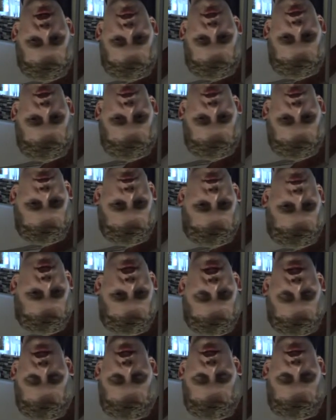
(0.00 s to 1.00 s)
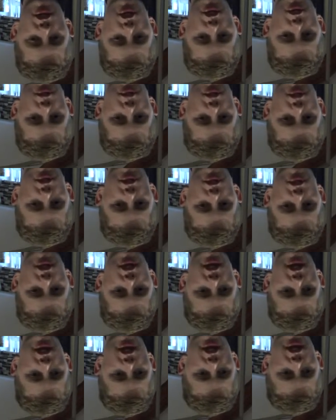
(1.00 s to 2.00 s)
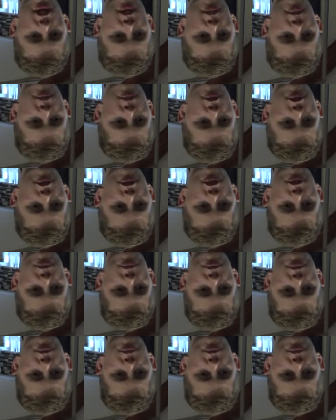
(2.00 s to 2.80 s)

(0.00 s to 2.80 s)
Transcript: It was really close for